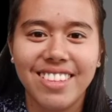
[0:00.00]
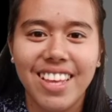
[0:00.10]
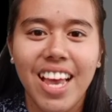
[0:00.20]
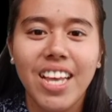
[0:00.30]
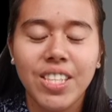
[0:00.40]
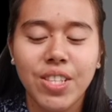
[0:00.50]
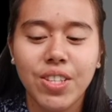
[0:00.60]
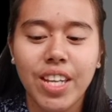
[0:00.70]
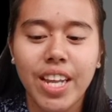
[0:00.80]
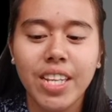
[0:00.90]
So
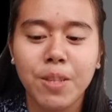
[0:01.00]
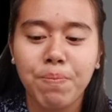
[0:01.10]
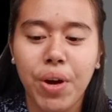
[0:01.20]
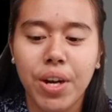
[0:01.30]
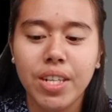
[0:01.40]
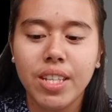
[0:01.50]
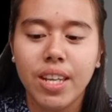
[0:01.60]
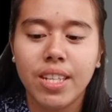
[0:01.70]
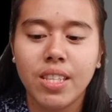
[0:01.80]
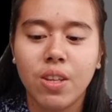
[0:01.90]
the next part
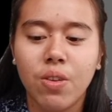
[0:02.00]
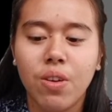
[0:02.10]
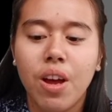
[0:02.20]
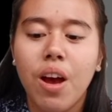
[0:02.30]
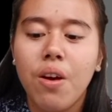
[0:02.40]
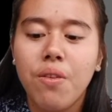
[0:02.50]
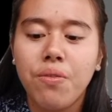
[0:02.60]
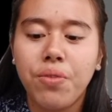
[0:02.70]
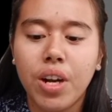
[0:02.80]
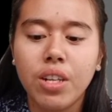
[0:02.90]
is the
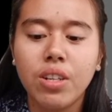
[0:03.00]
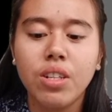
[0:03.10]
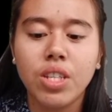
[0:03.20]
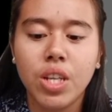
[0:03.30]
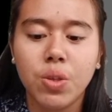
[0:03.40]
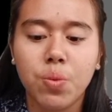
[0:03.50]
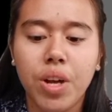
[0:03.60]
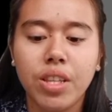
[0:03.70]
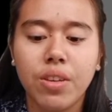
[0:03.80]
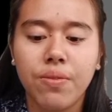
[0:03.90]
further sexual
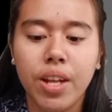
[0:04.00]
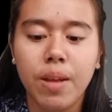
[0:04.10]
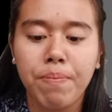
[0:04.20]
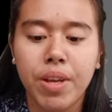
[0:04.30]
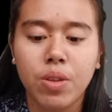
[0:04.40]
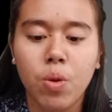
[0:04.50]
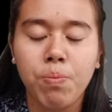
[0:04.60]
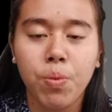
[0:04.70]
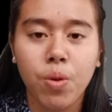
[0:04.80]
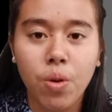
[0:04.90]
development
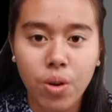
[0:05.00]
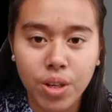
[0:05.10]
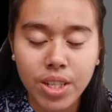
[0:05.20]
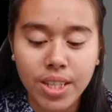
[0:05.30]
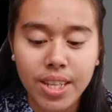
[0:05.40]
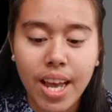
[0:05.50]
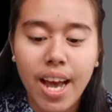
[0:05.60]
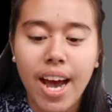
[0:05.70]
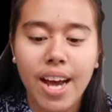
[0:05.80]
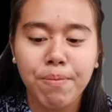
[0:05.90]
occurs
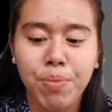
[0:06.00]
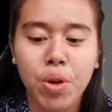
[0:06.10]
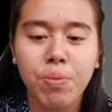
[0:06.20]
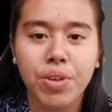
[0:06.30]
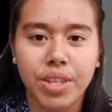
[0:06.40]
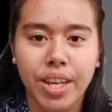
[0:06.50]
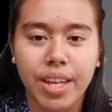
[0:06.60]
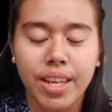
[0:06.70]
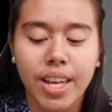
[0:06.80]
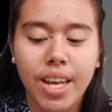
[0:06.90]
at puberty.
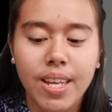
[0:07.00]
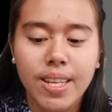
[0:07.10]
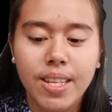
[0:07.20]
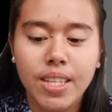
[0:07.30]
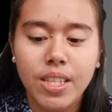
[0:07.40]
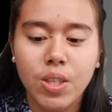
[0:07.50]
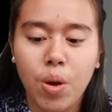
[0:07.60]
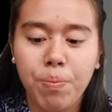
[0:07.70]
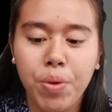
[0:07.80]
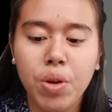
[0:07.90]
So
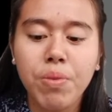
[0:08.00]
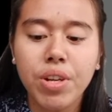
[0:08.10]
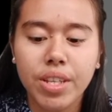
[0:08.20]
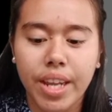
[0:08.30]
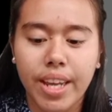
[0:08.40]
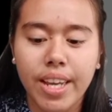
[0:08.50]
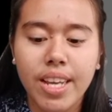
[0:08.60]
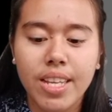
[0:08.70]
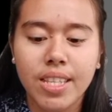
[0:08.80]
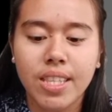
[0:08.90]
puberty
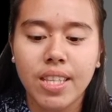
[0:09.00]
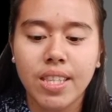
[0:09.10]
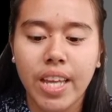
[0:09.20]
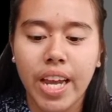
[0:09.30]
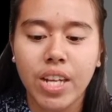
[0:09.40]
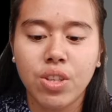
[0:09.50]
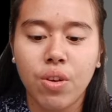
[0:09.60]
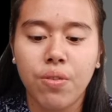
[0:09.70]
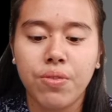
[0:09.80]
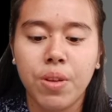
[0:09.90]
is the stage
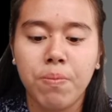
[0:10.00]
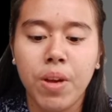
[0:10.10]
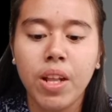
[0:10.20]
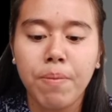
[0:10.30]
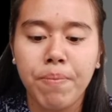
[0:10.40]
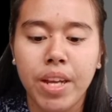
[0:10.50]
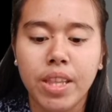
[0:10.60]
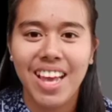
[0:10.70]
of development.